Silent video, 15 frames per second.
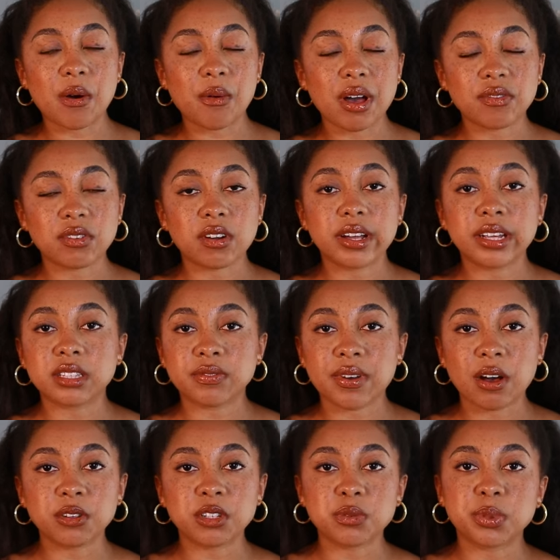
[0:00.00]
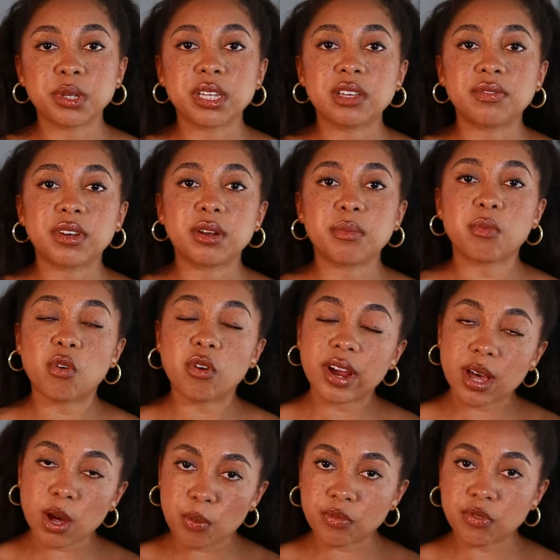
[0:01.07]
however, it's found to be even more
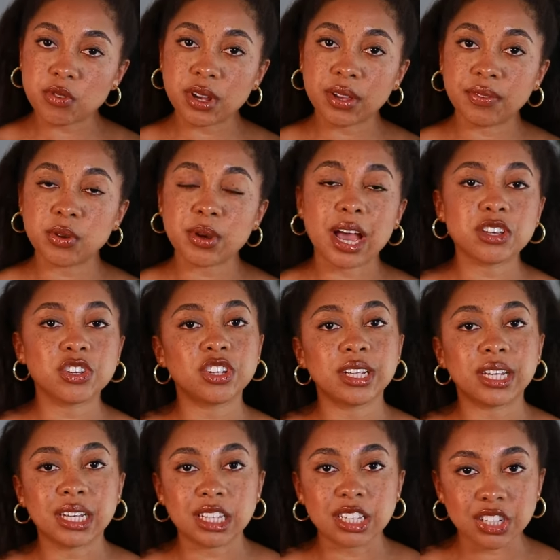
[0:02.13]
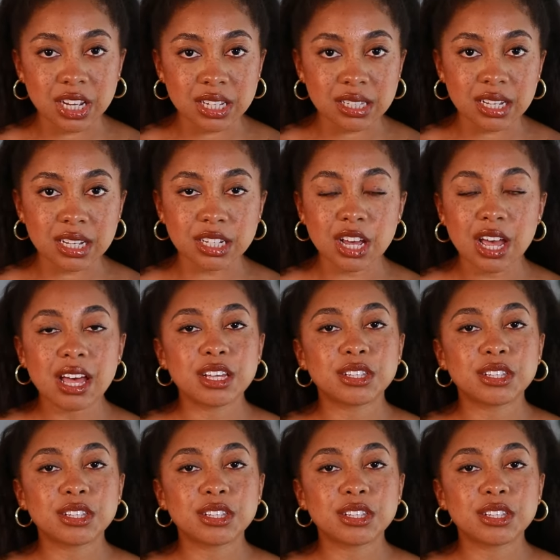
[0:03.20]
helpful if you actually ingest it.